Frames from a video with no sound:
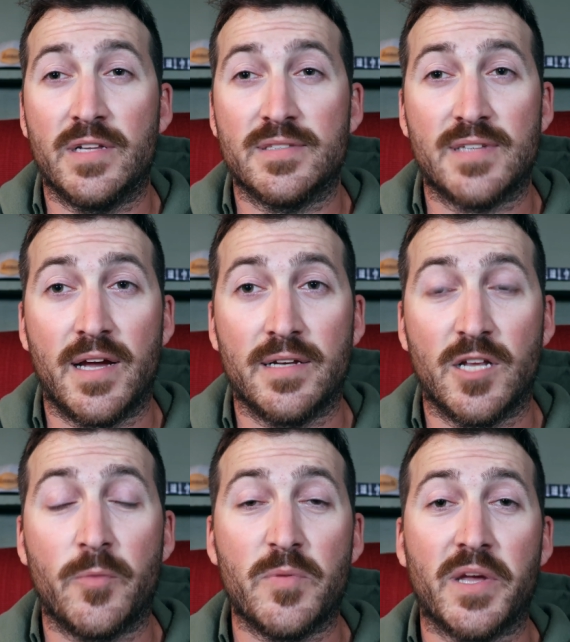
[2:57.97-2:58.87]
insight
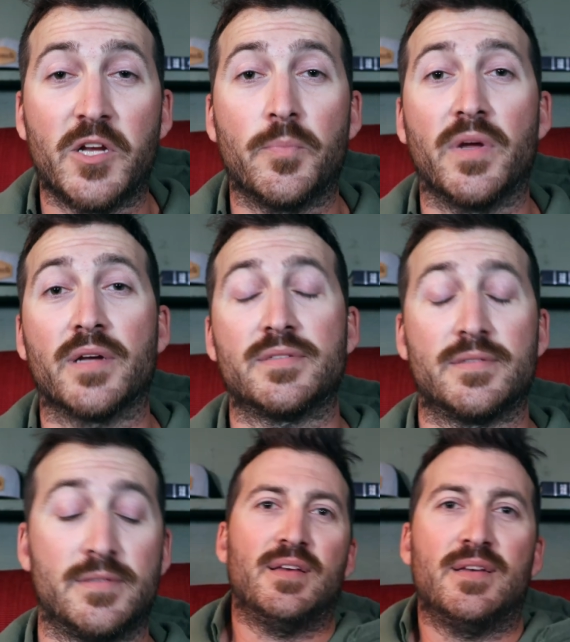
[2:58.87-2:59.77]
to help you make your
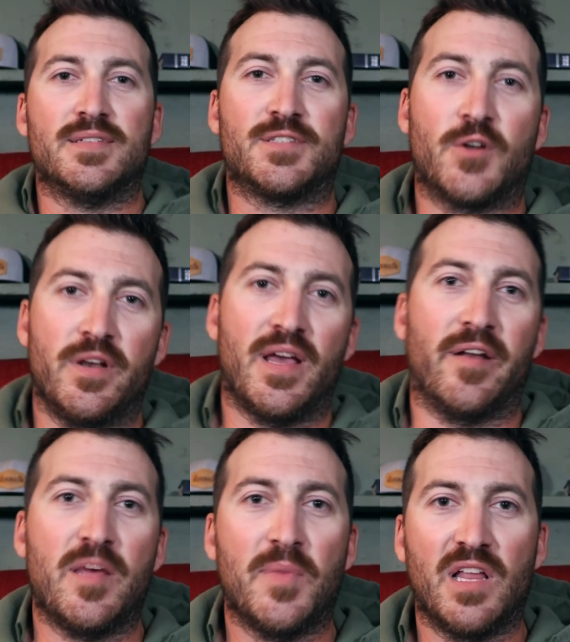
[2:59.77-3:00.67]
picks. Starting out,
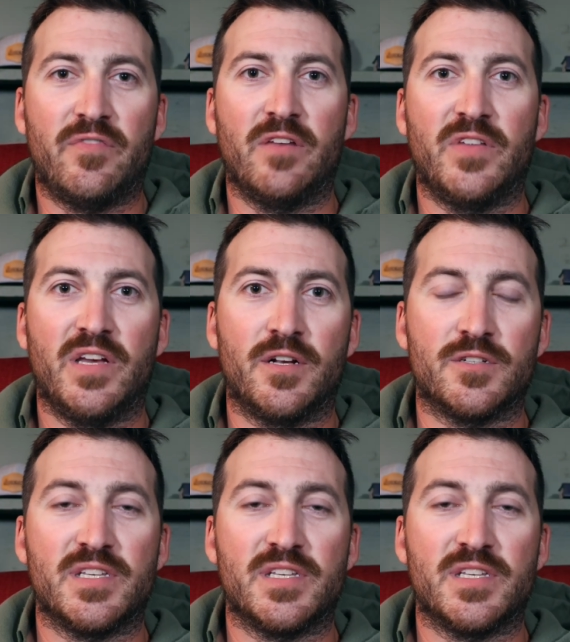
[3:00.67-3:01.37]
MLF Heavy Hitters.